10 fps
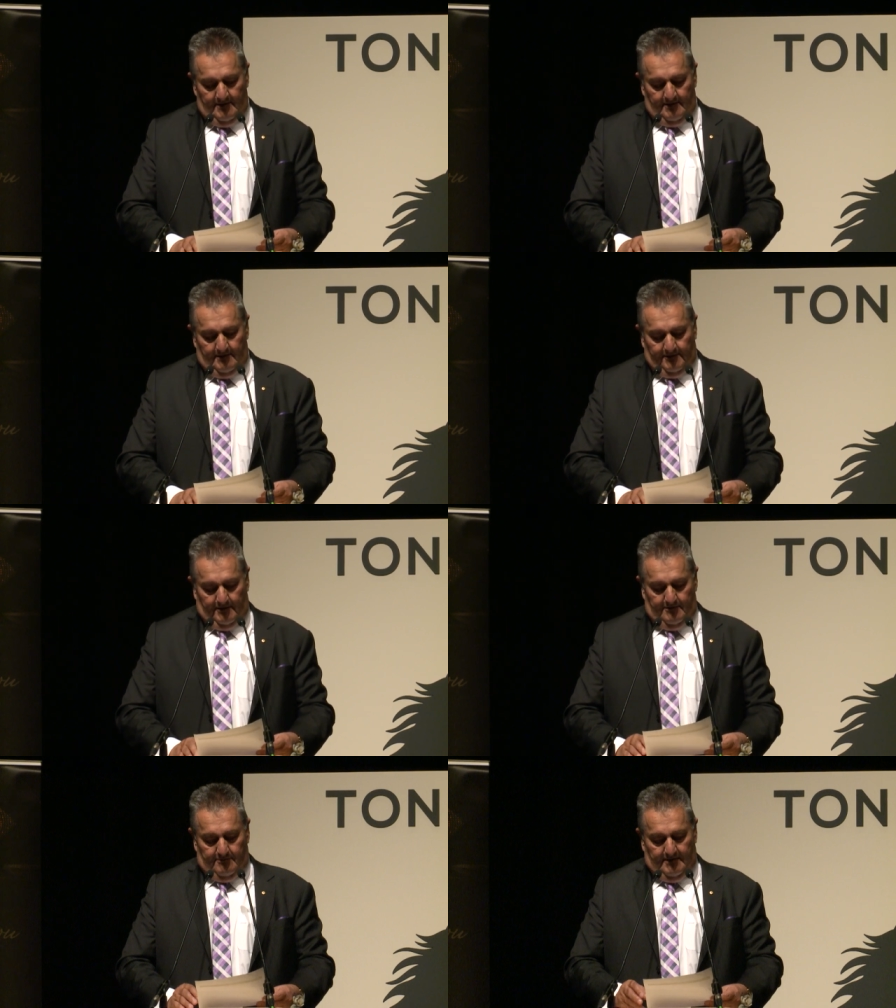
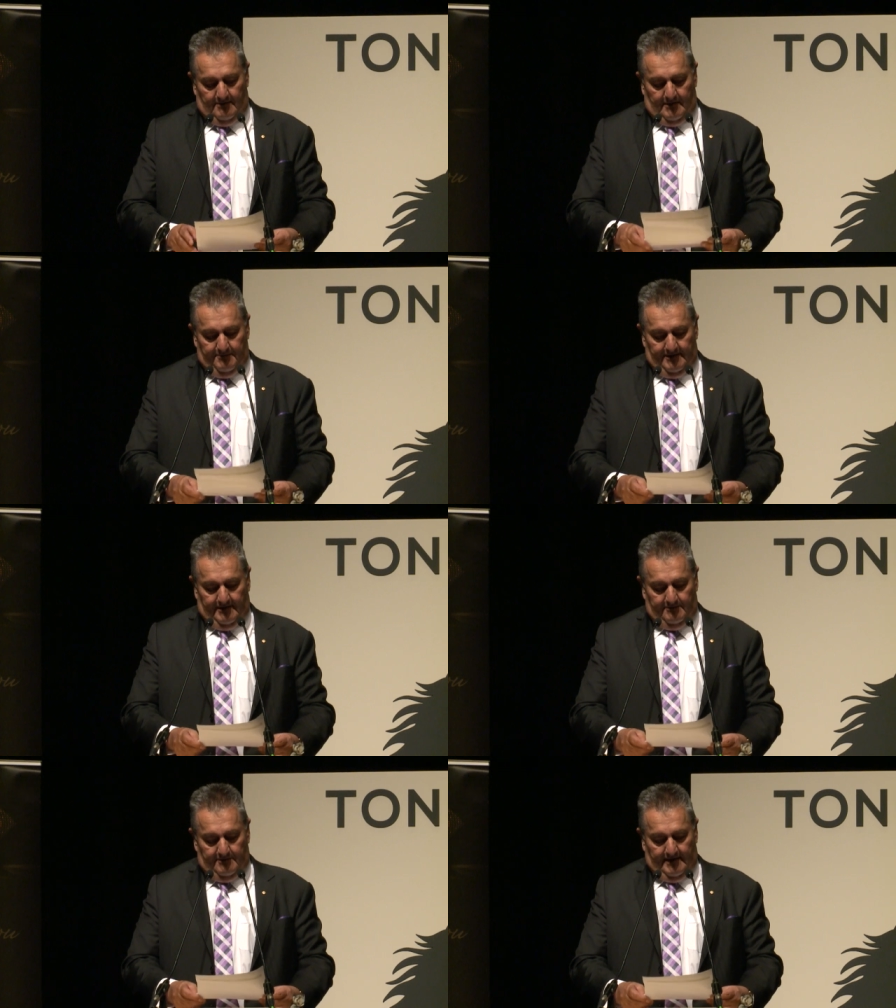So uh, I'm going
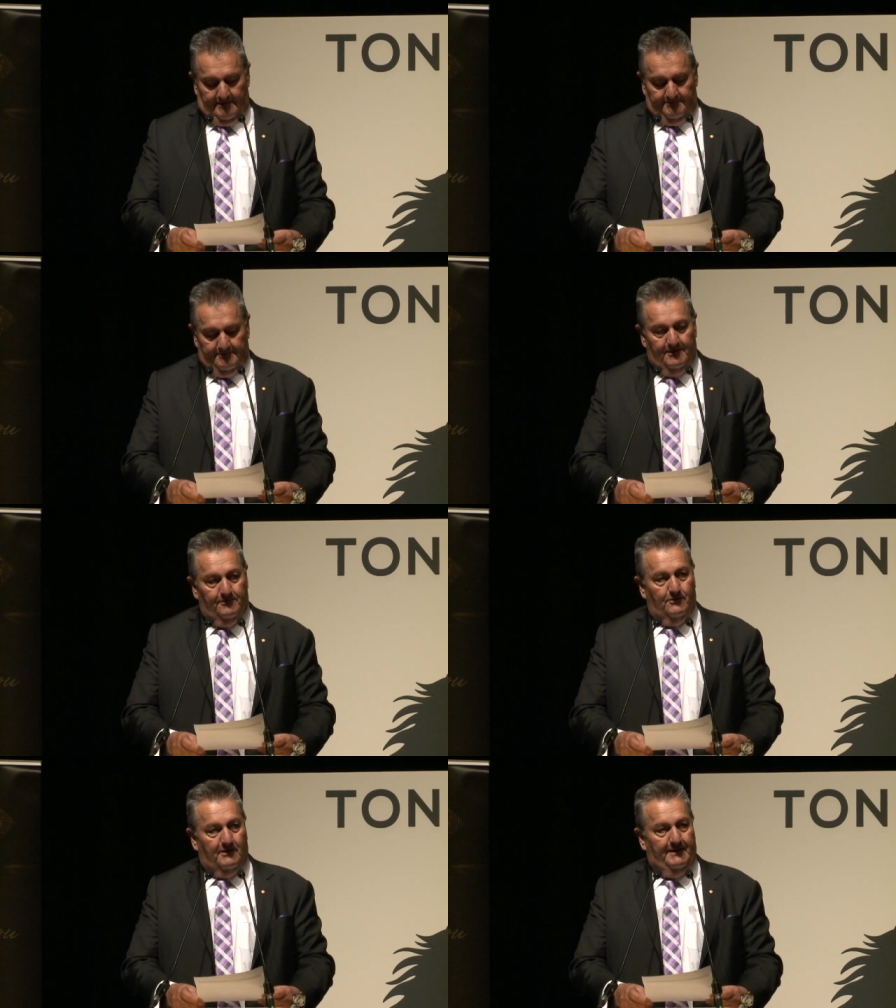to um,
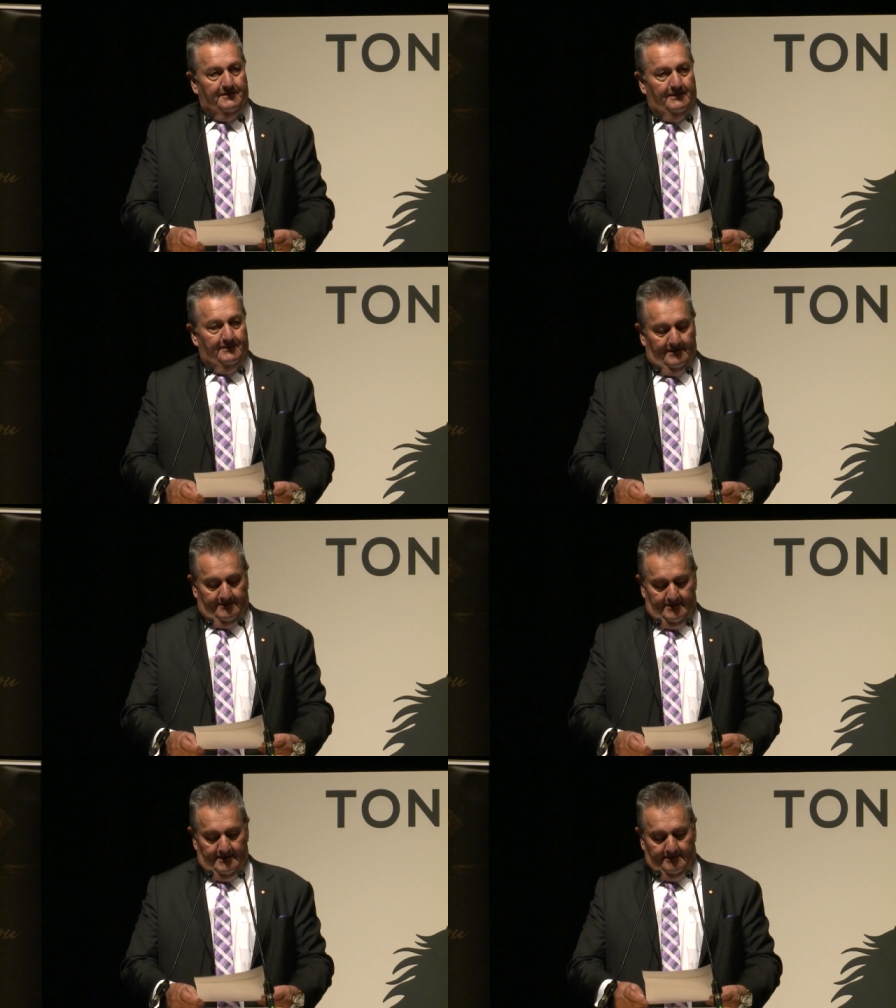talk about the
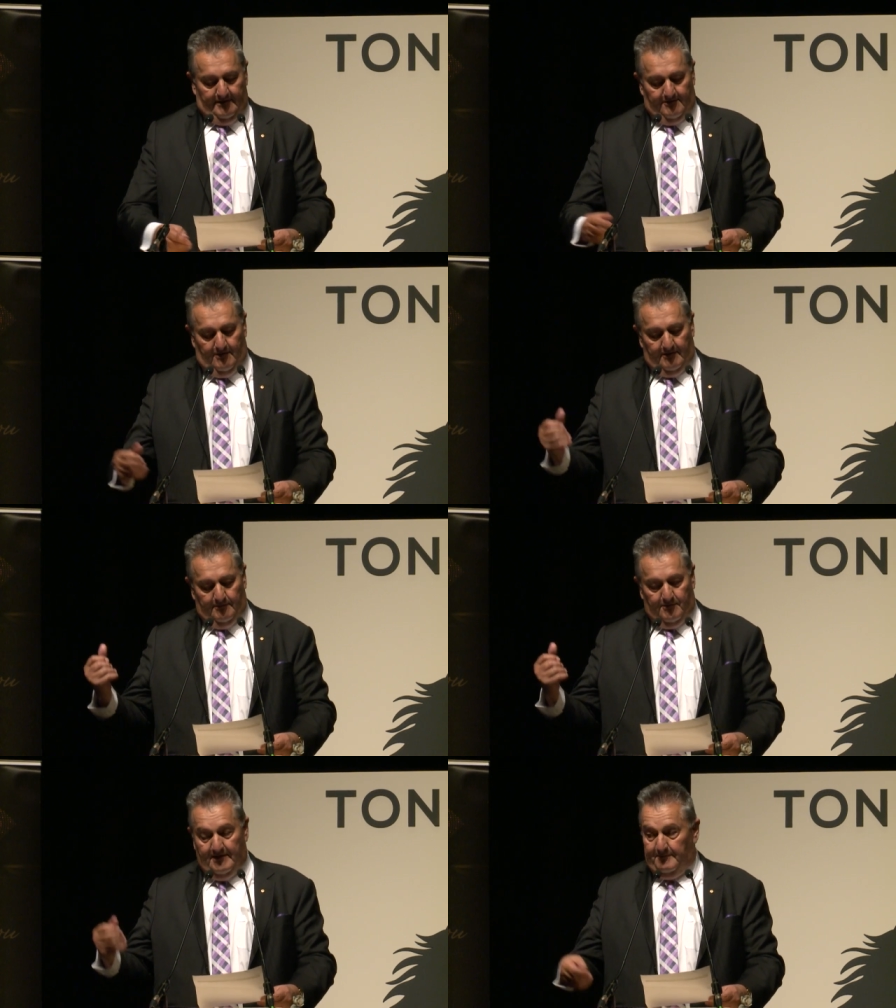inductee, and then Colin
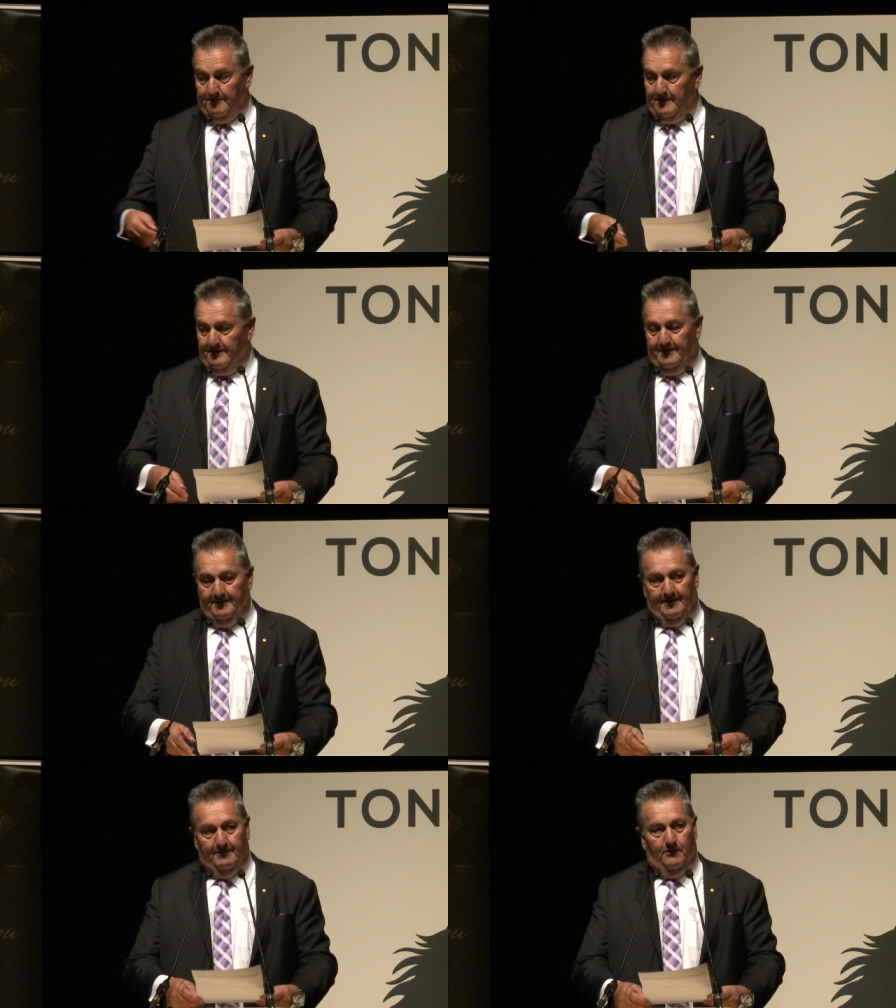will come and read
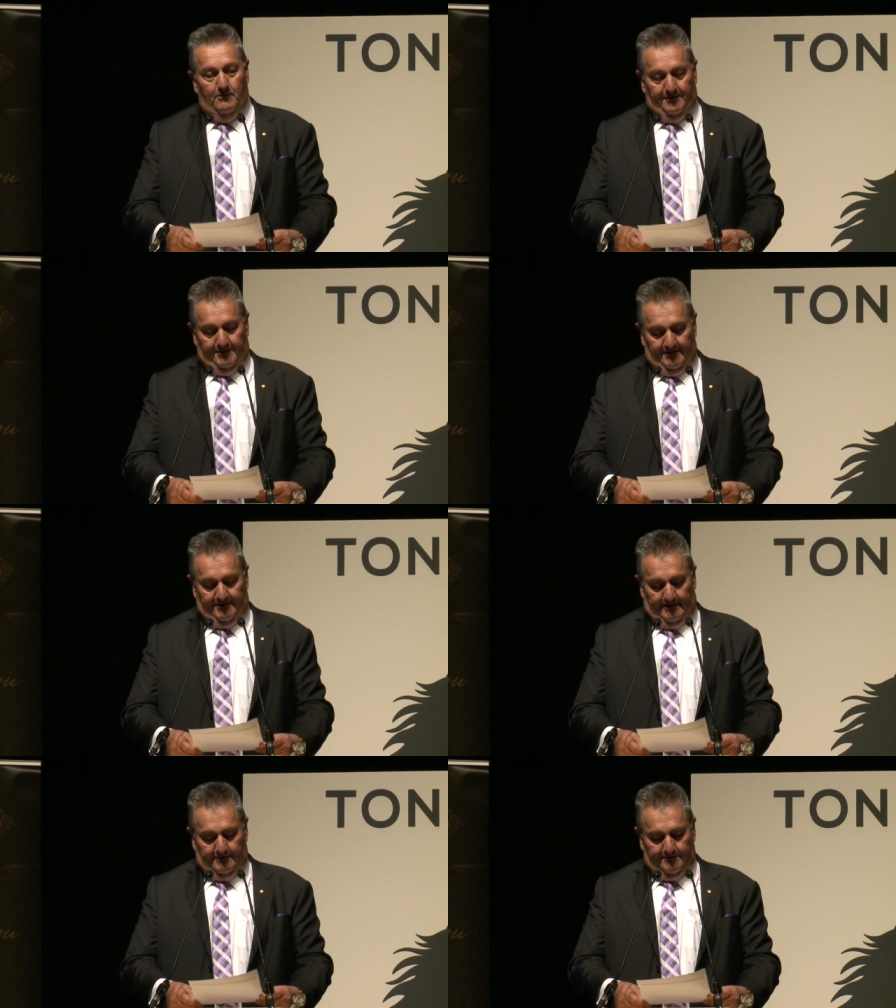the, uh, all the
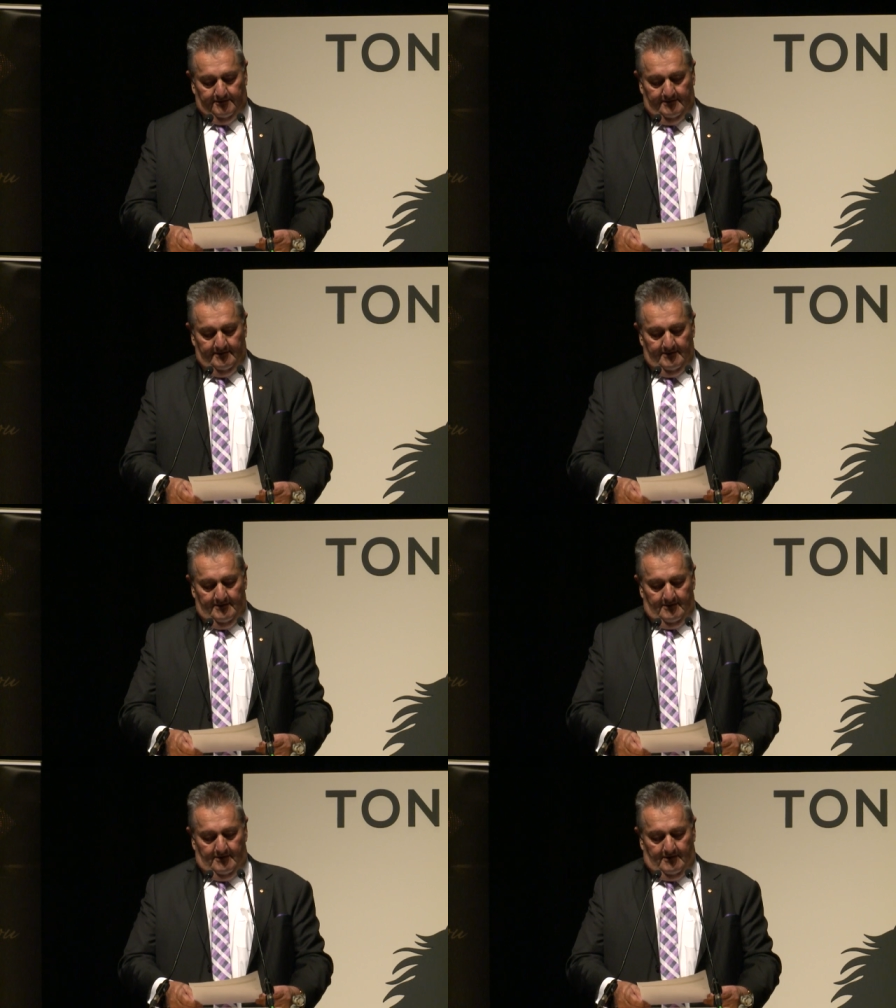details
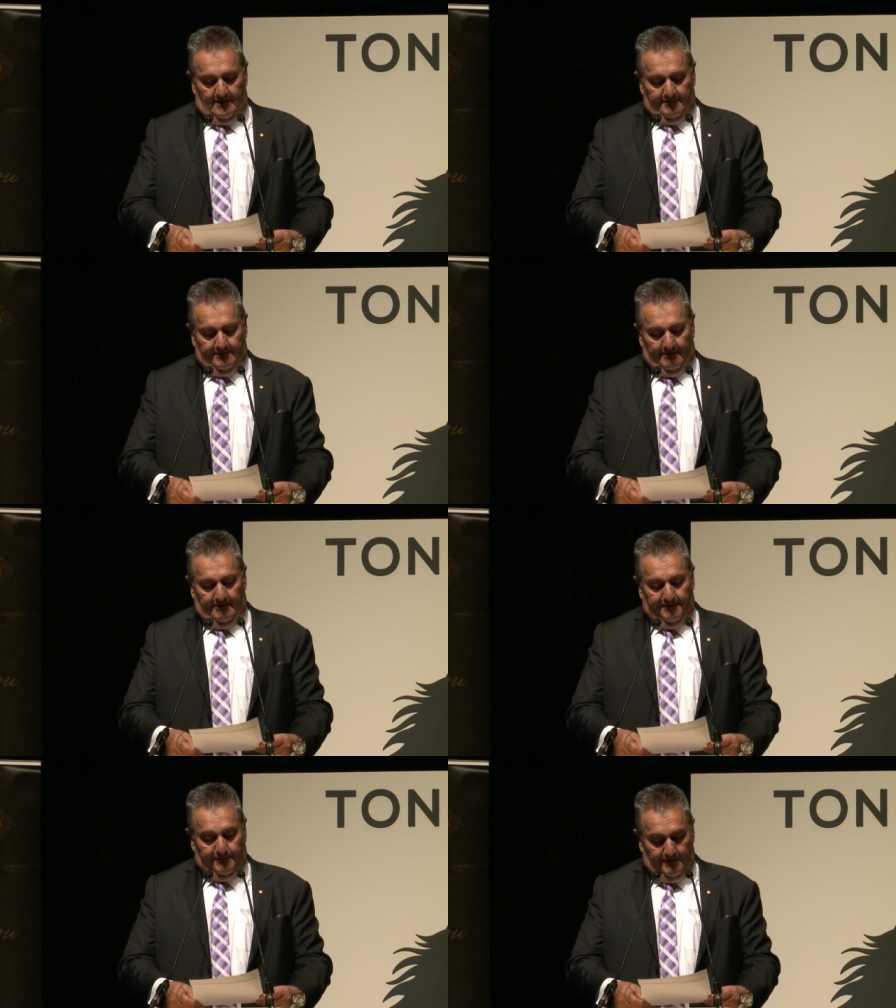of it. So
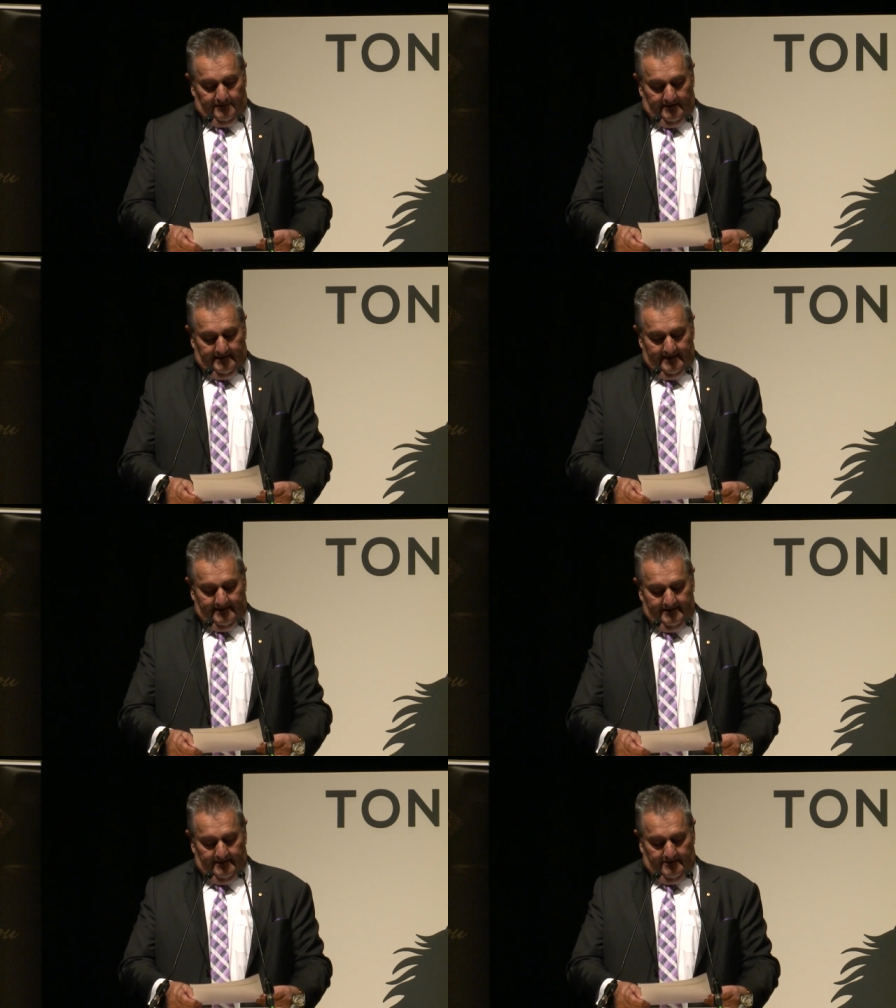our first
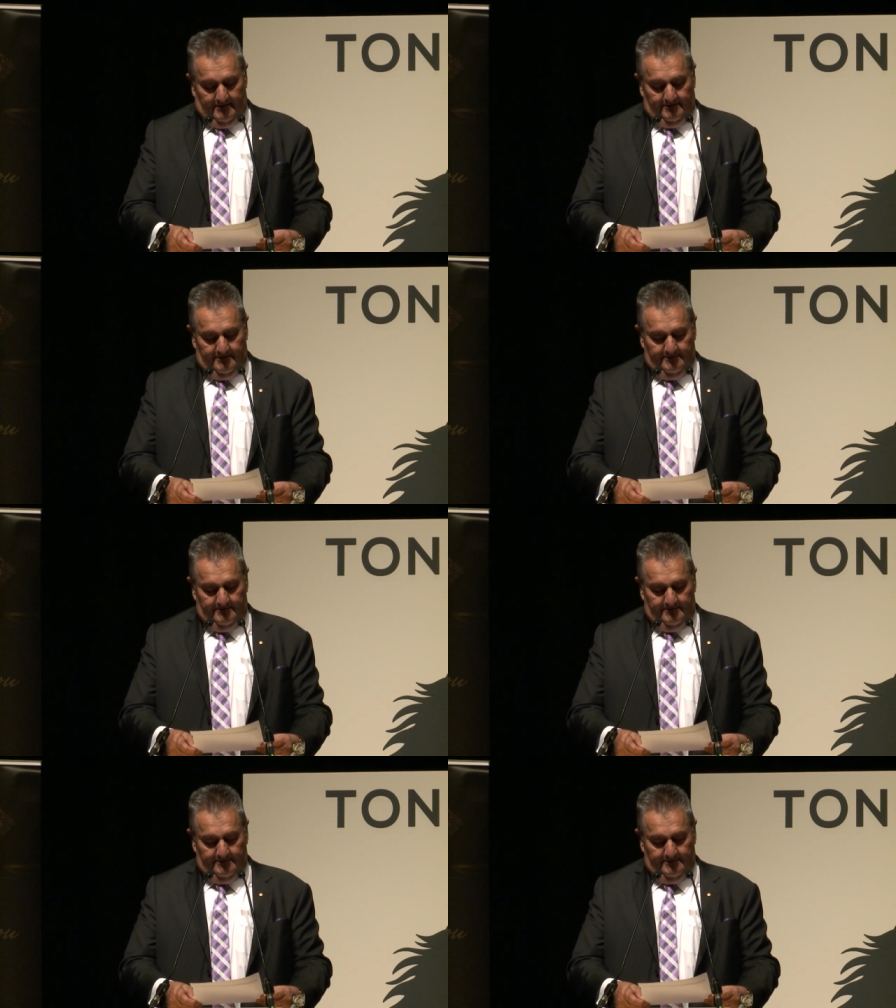inductee tonight,